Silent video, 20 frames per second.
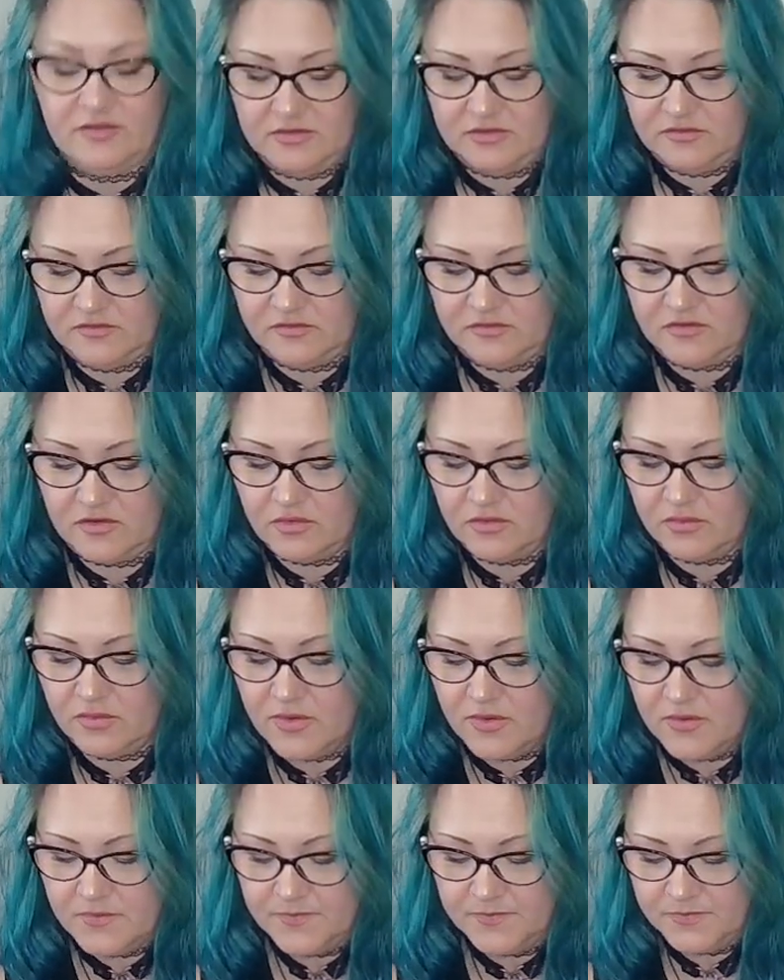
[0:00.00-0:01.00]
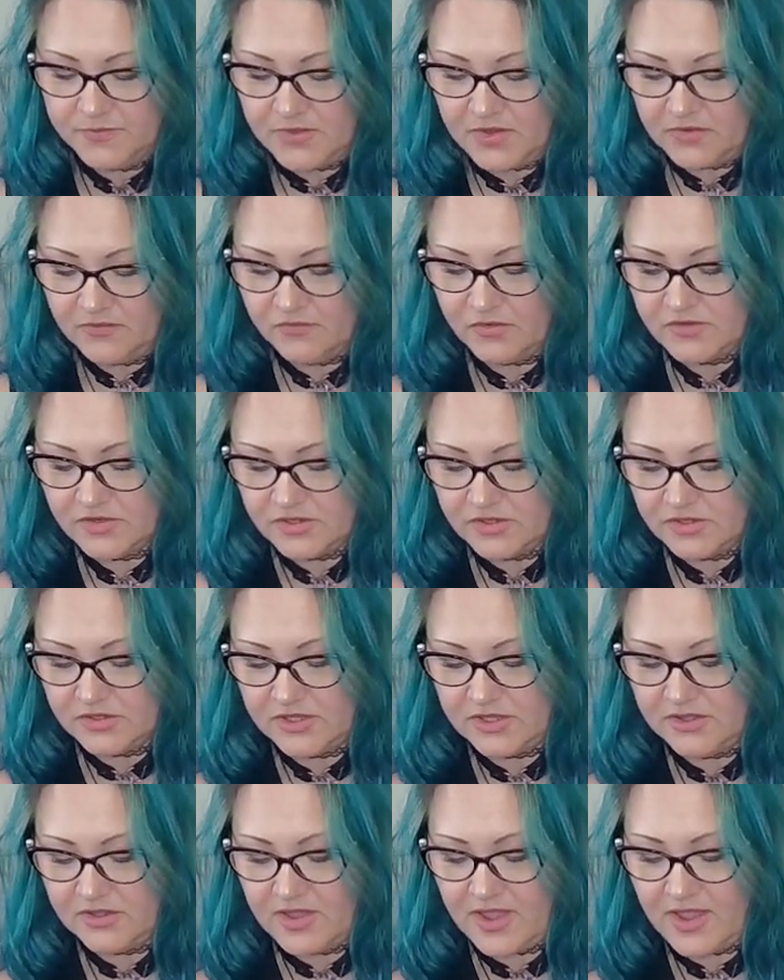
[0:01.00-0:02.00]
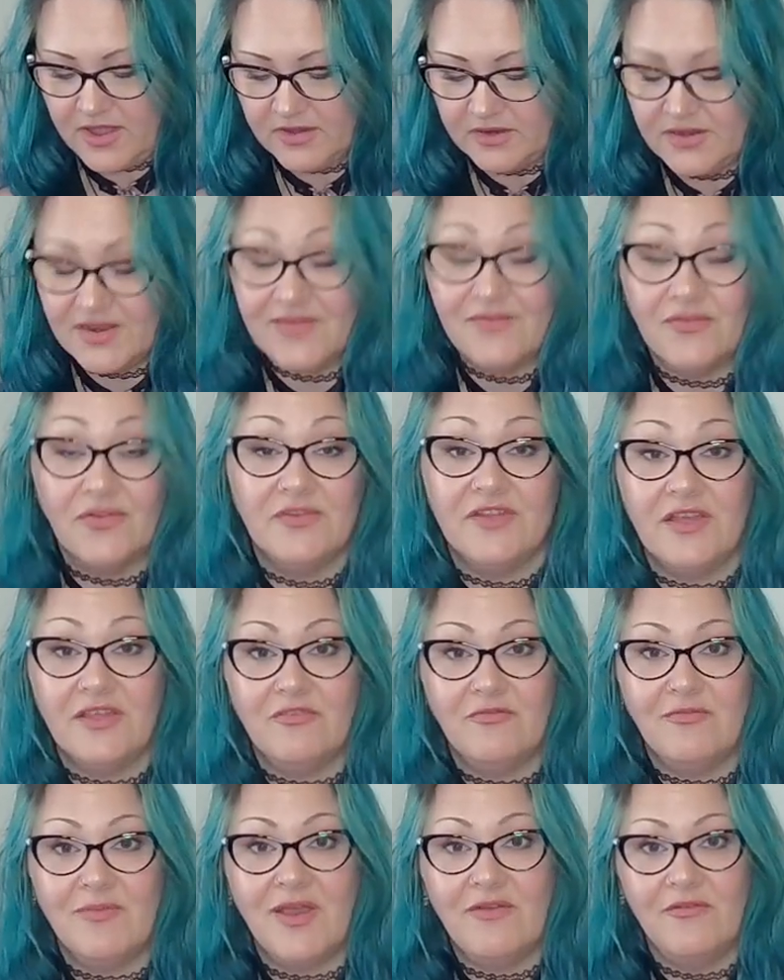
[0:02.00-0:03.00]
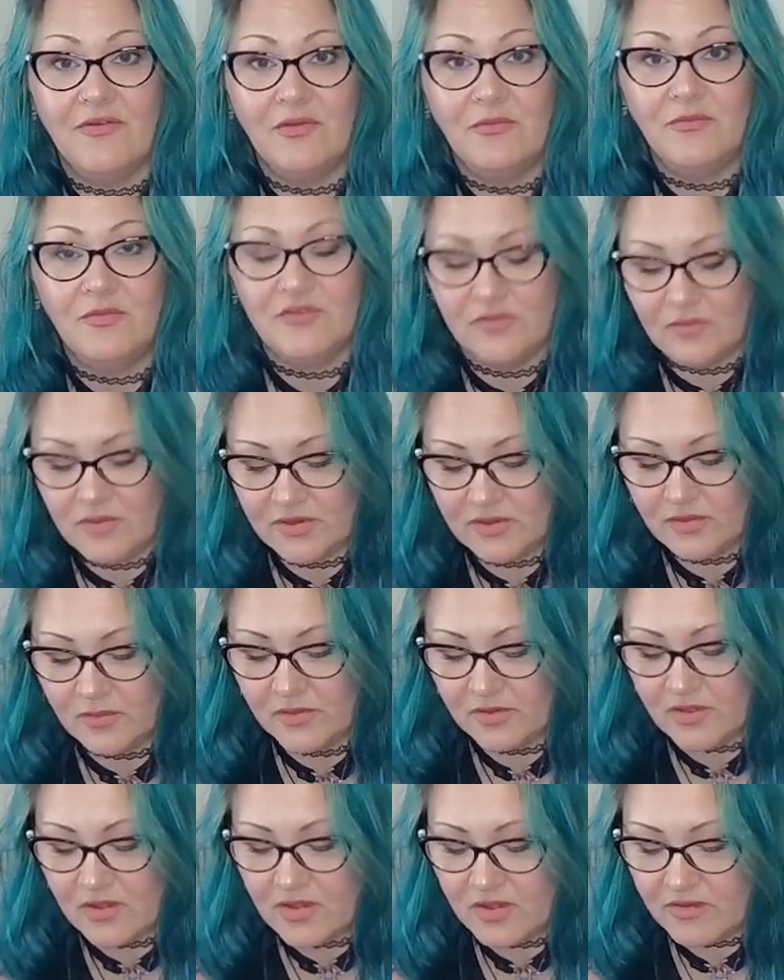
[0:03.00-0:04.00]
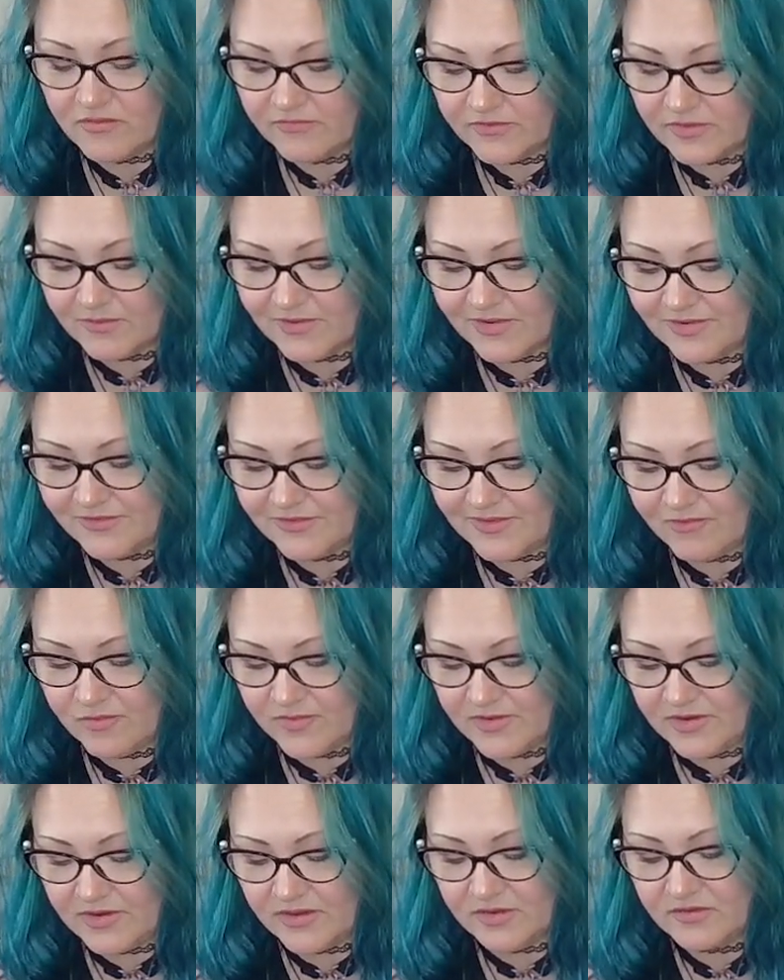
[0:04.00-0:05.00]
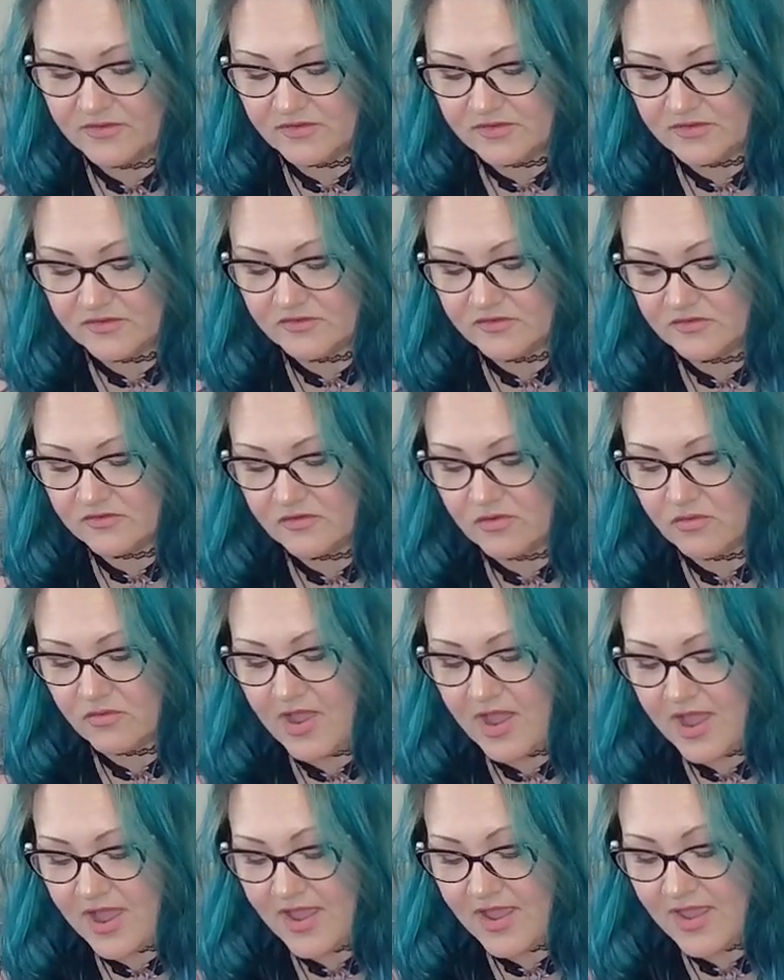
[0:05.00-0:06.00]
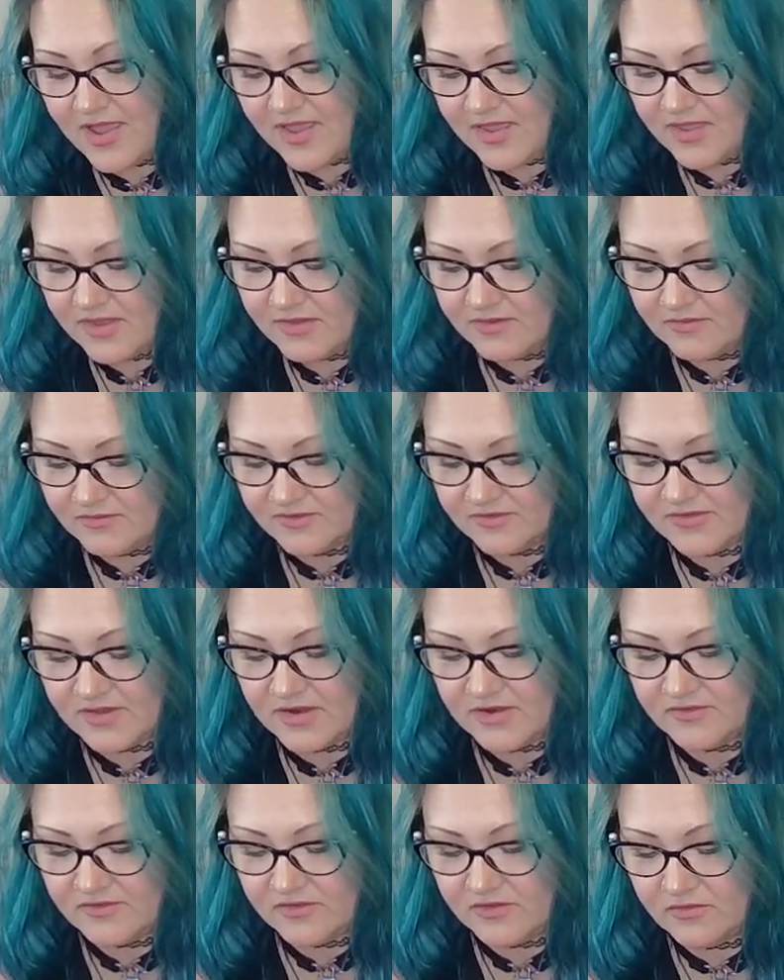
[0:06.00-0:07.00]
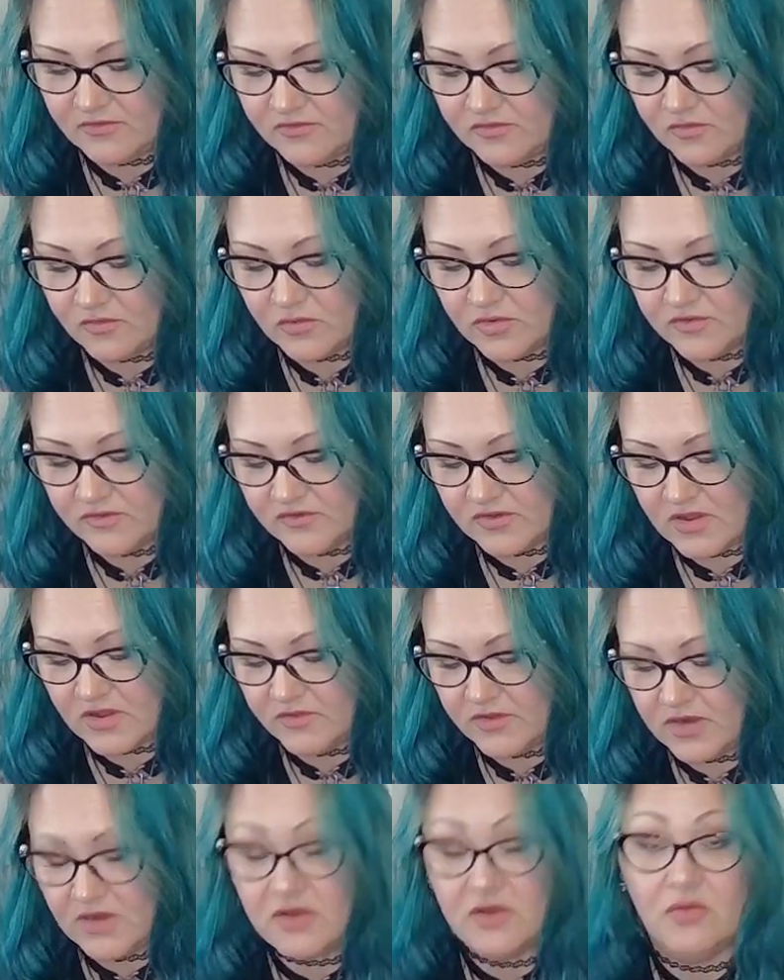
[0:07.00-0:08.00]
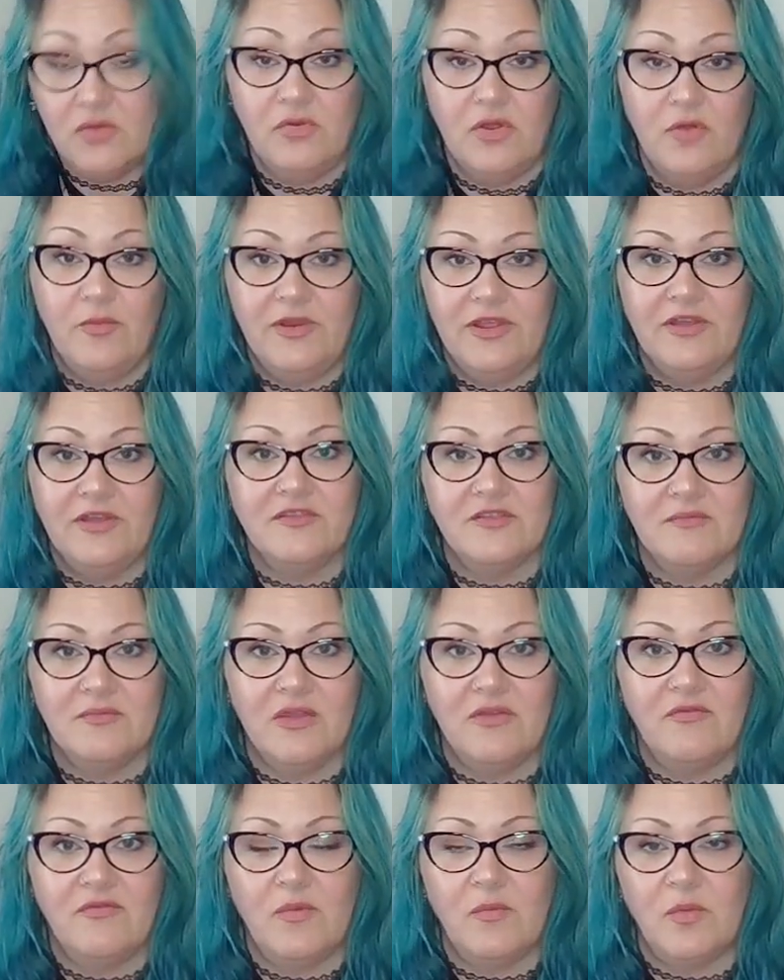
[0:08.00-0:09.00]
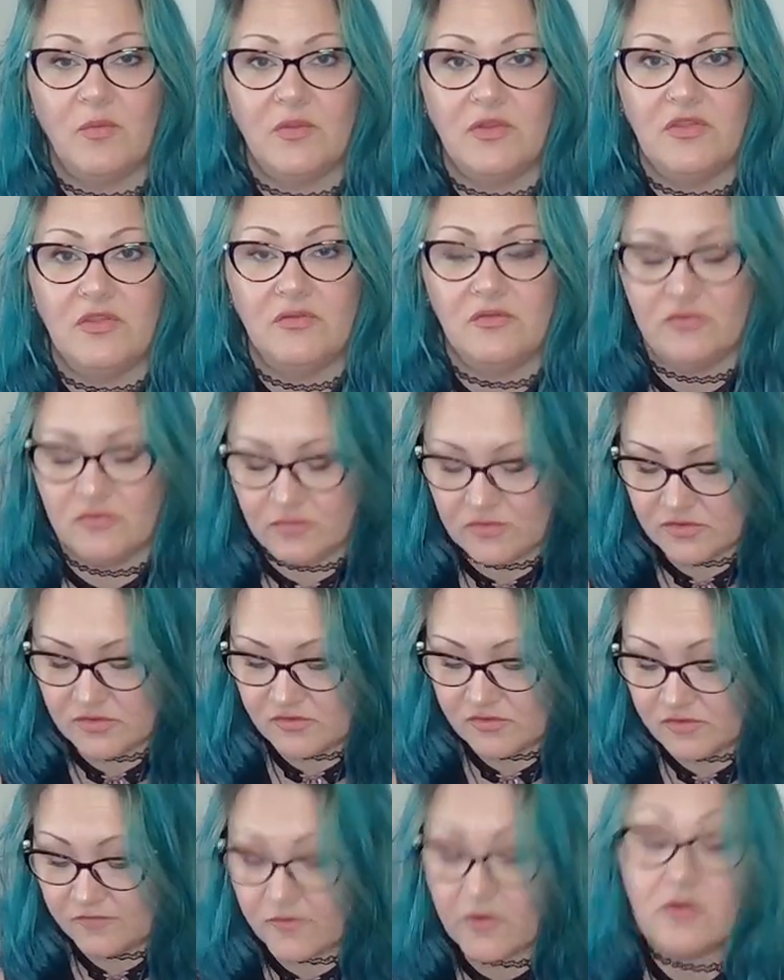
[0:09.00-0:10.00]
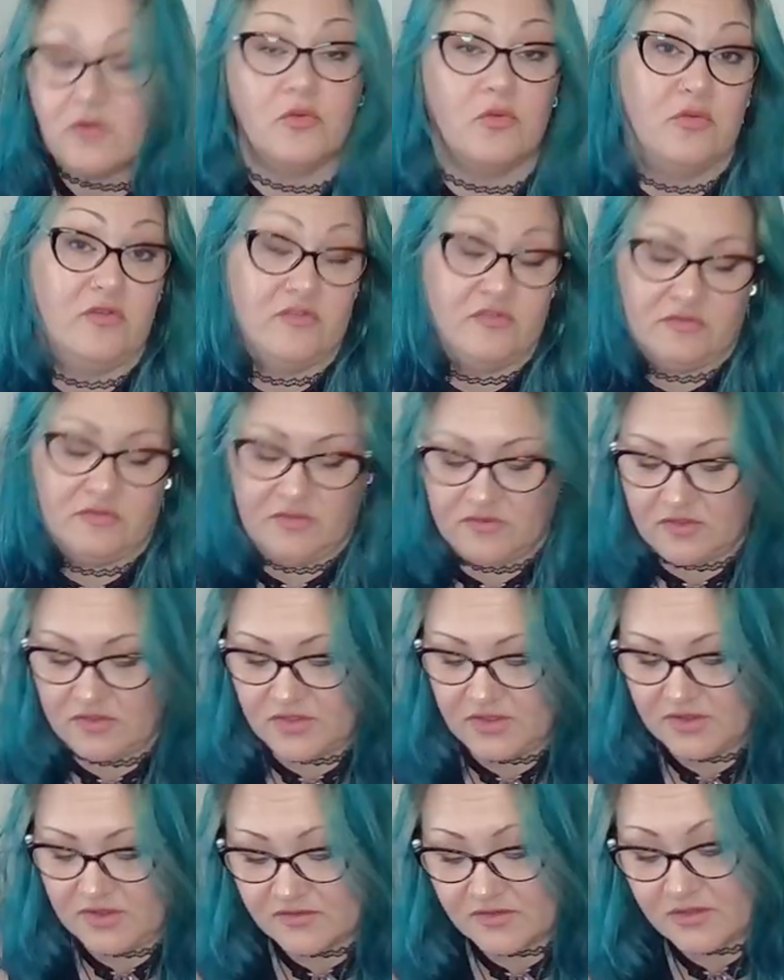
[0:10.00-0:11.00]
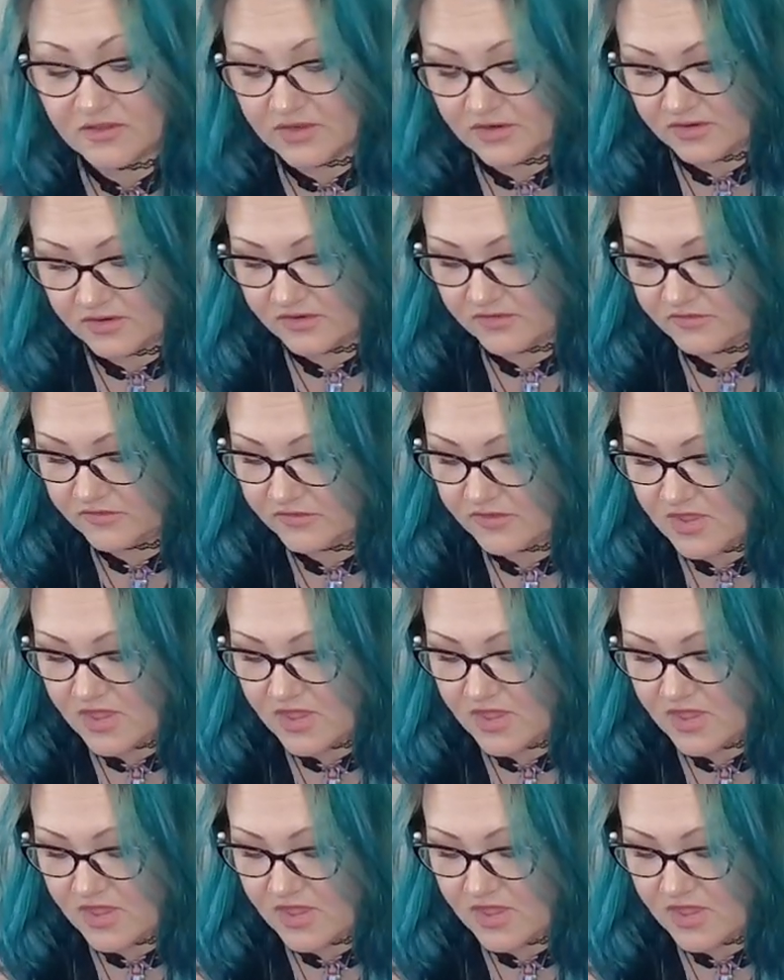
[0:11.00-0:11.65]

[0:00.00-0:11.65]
So, unfortunately, I could never tell if my phone was the one going off compared to everybody else's. So, I decided to use the one sound that I know nobody else in my family would use, which is the fart noise, because I think it's hilarious.